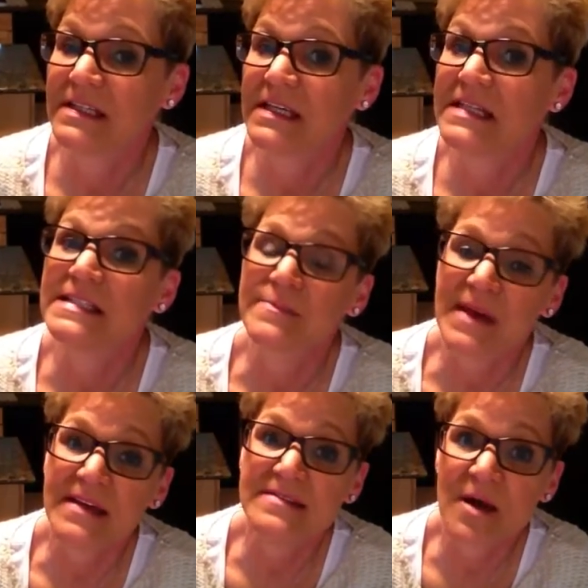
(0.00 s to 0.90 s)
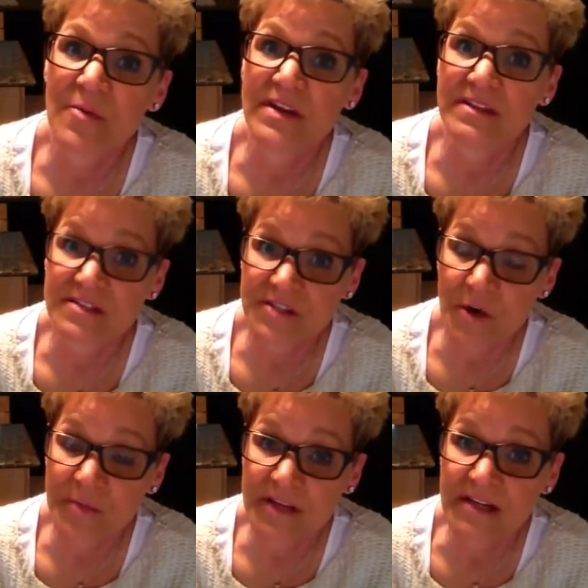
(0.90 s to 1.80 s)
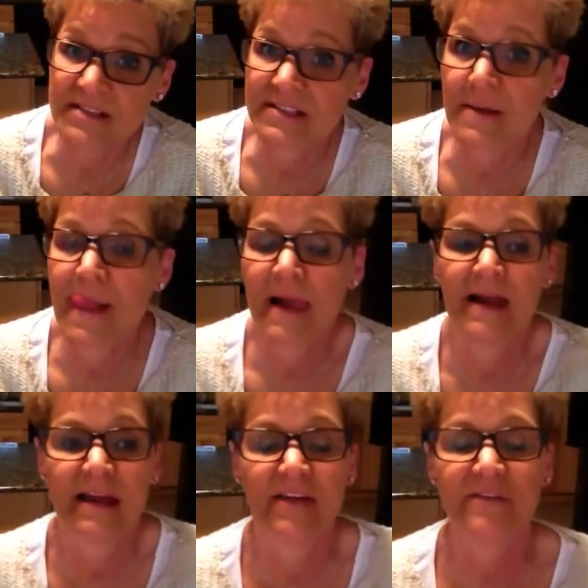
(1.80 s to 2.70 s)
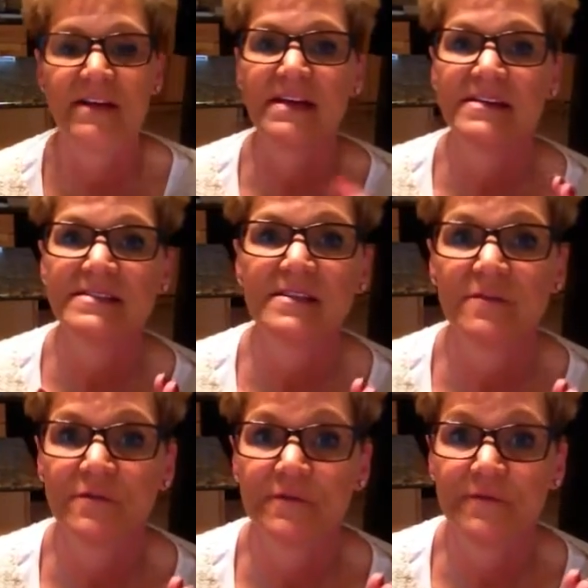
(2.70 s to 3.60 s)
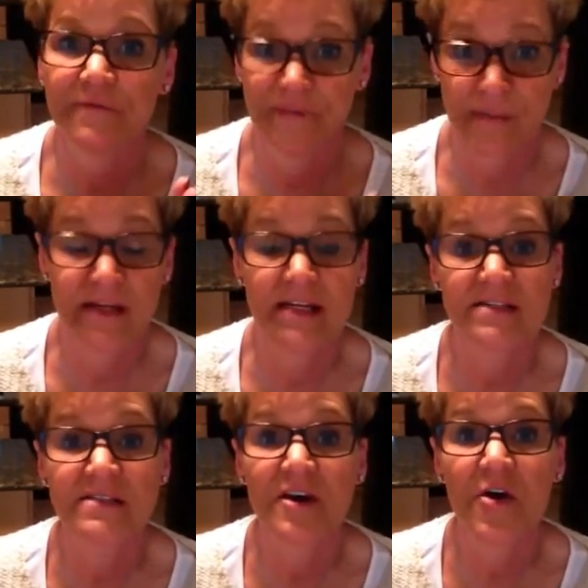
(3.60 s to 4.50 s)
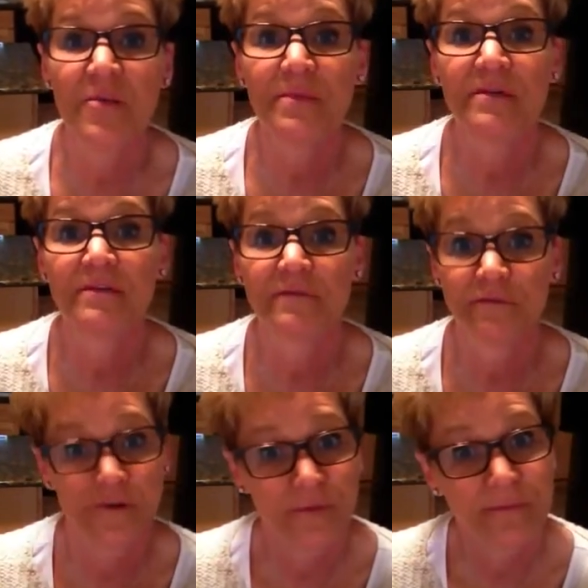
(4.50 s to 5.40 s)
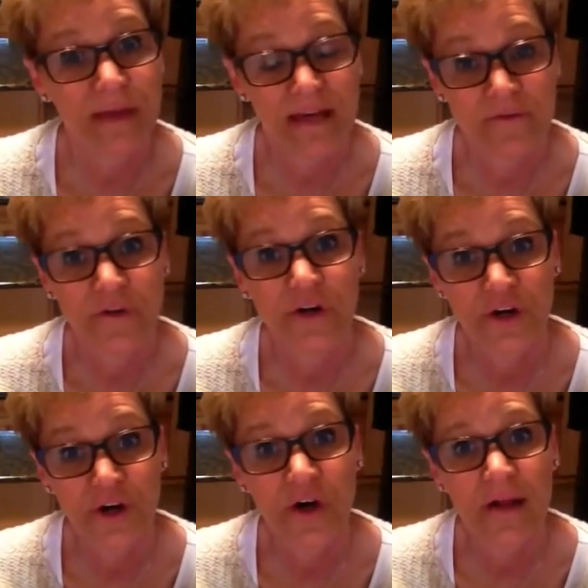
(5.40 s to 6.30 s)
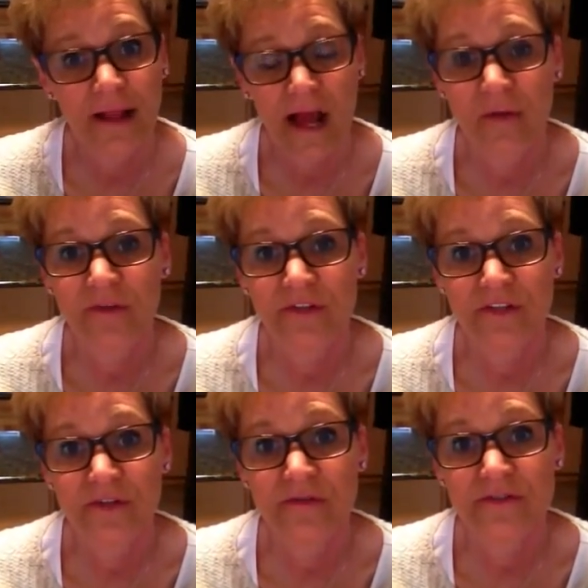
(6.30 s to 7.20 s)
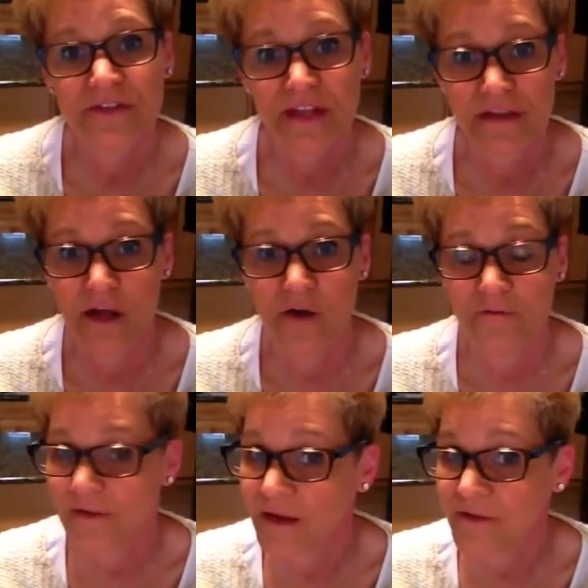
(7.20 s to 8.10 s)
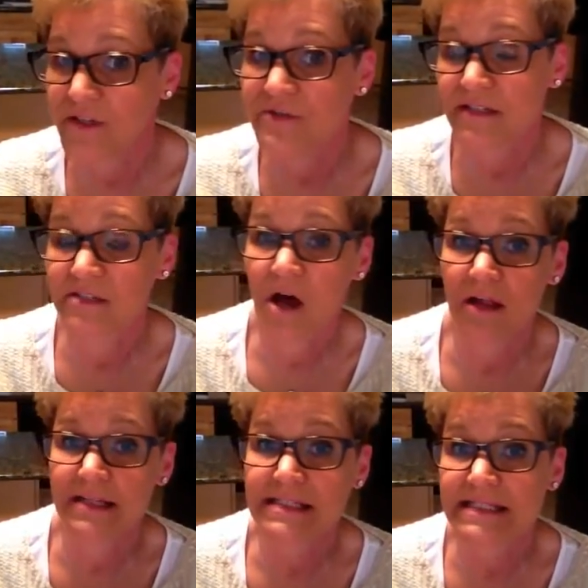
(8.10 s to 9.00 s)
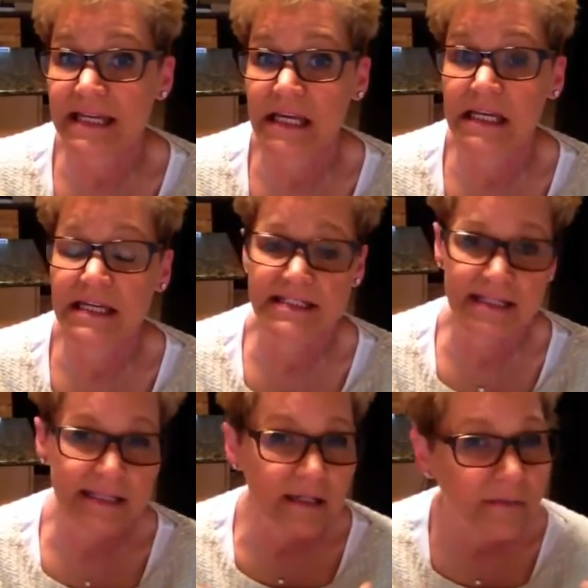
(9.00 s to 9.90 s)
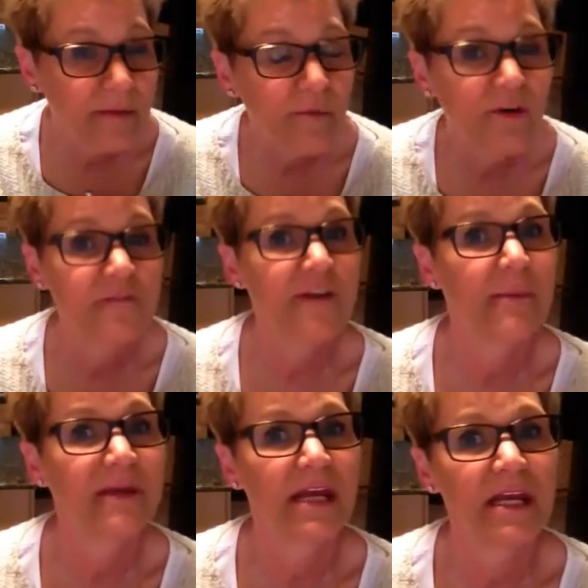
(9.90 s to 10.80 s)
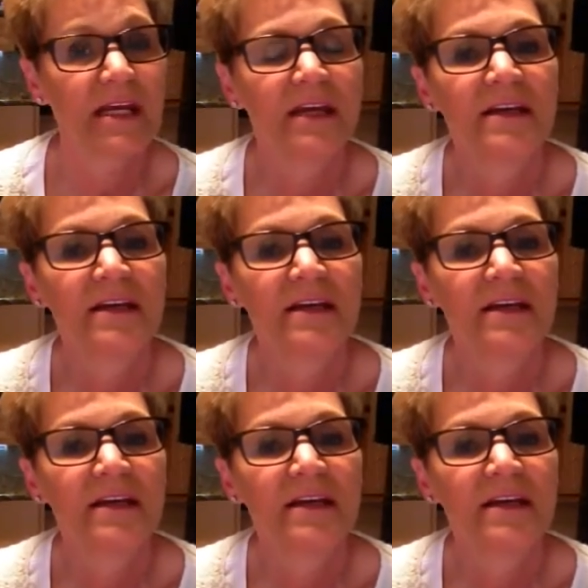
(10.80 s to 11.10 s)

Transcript: It depends on what the soap is. If it is feminine soap made for a girl, I will use the loaf. I'll use a tall and skinny. It's a little bit more feminine.